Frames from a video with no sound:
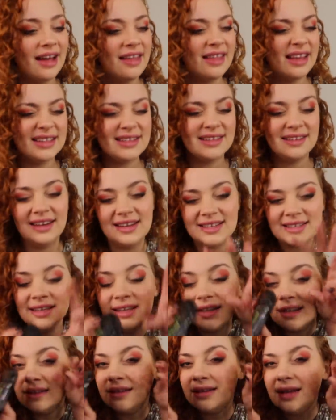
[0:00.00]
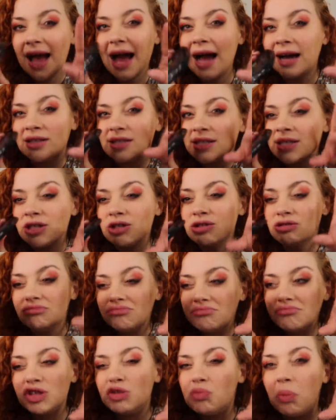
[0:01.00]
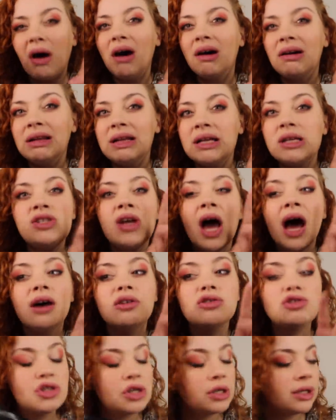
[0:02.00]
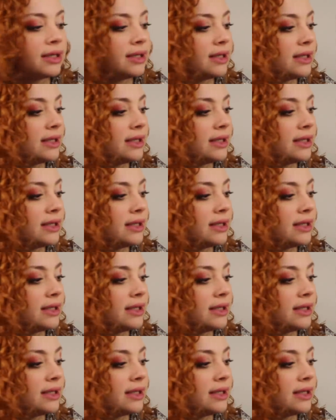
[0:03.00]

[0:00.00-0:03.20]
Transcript: I think it's a nice little added sparkly touch.